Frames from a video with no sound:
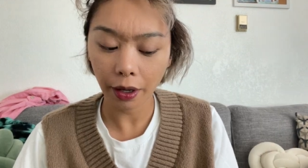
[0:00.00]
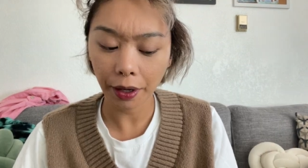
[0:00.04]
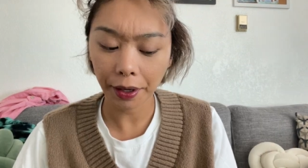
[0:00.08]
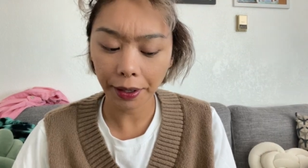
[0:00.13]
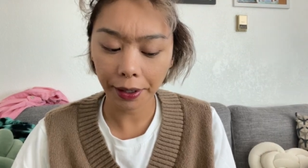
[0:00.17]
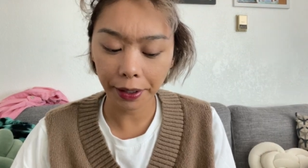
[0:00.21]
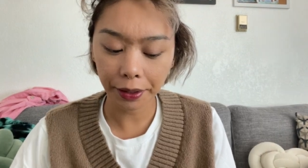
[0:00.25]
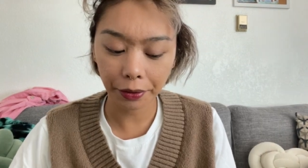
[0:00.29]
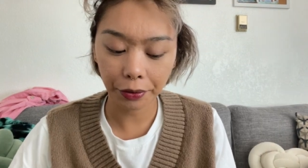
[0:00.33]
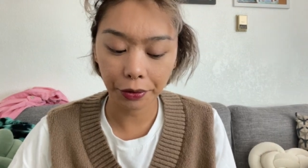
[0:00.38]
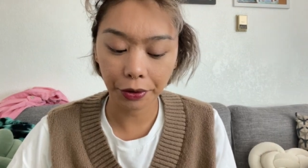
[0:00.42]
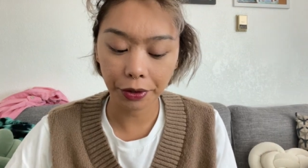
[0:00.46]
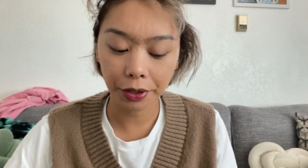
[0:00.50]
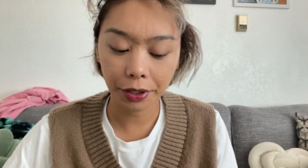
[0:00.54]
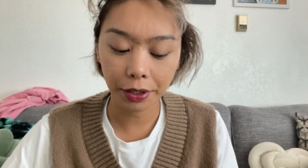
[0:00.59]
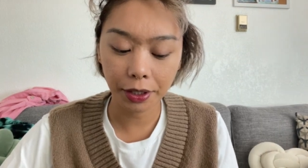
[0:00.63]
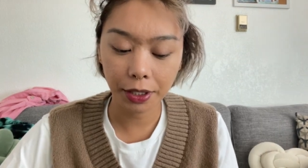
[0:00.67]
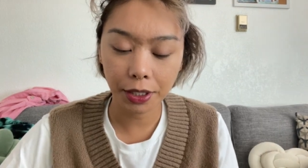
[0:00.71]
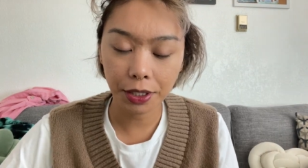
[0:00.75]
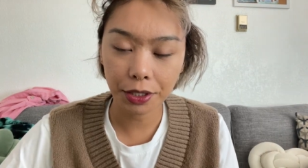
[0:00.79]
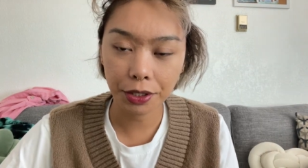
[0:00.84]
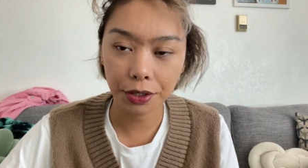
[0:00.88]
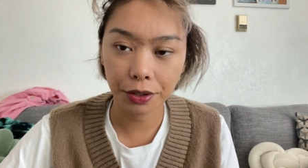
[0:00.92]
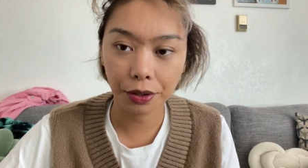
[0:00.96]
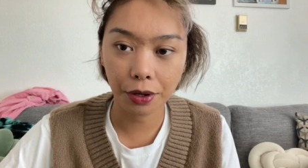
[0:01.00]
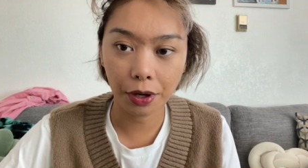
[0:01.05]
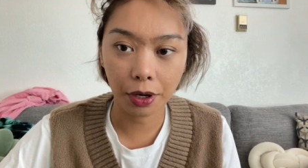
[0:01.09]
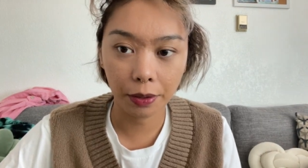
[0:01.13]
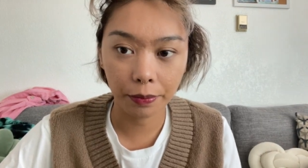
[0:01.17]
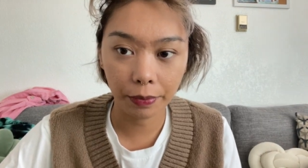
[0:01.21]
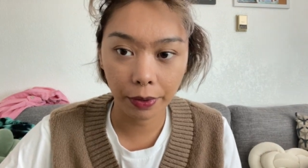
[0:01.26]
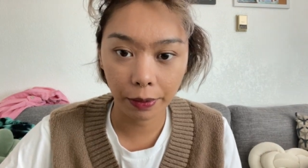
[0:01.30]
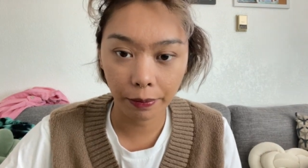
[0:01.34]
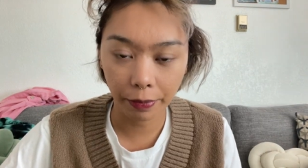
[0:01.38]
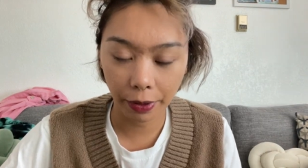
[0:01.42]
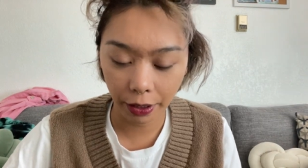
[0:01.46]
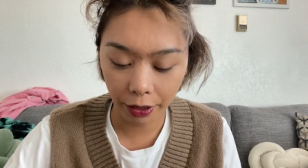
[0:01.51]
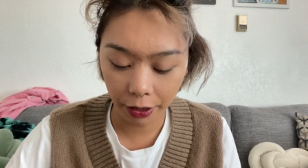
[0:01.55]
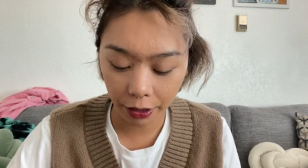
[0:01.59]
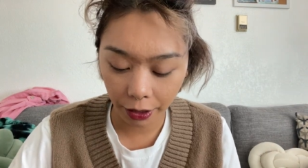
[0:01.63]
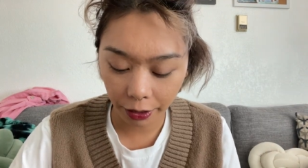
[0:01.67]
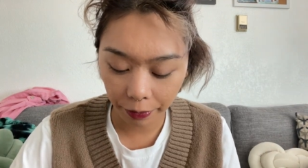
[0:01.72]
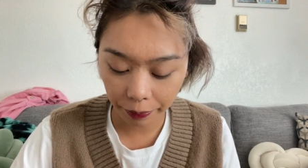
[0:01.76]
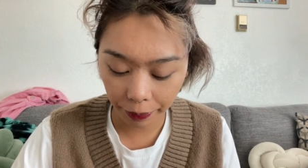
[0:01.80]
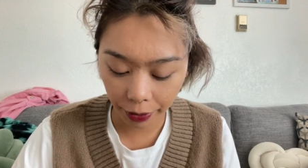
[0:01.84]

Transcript: I organized all my makeup.